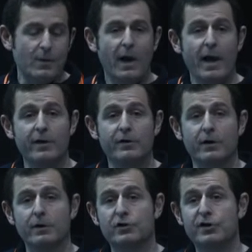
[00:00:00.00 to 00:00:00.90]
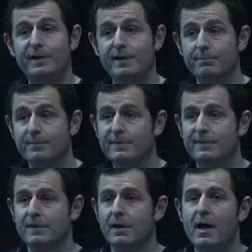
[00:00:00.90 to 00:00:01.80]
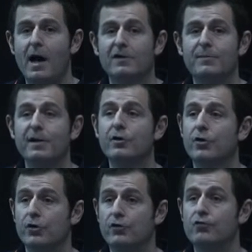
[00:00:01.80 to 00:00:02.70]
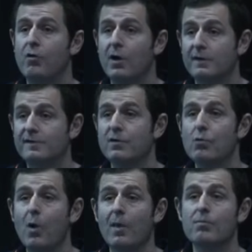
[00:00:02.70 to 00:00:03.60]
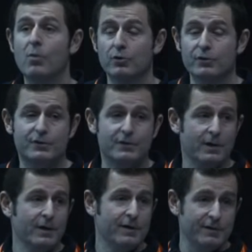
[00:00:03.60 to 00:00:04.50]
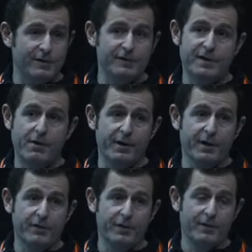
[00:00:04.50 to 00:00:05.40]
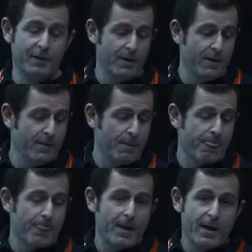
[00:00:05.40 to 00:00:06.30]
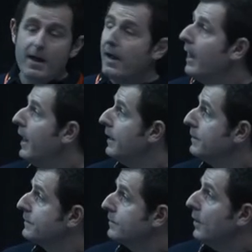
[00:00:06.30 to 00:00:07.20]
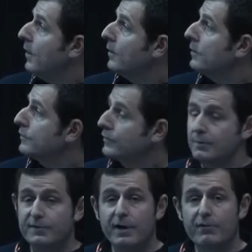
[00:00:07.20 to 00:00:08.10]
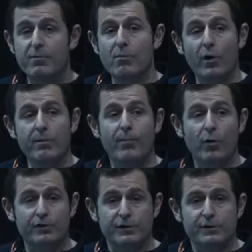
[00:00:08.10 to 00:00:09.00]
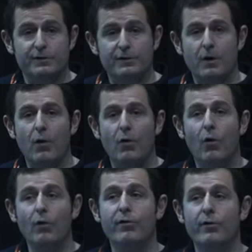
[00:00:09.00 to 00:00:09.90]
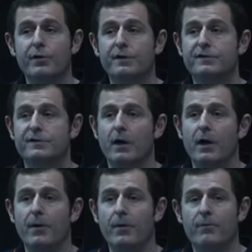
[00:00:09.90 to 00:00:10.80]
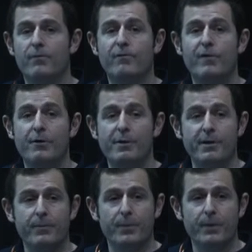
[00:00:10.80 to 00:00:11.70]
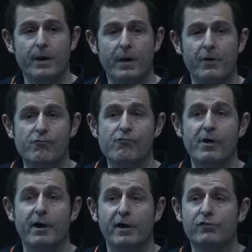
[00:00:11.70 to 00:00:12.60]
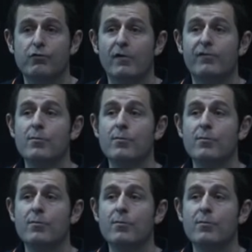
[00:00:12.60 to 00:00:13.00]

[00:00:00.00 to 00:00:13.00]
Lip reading: and Teams has been cut twice in 1 month. This is scary, isn't it? And something even more important, although it's very rare to have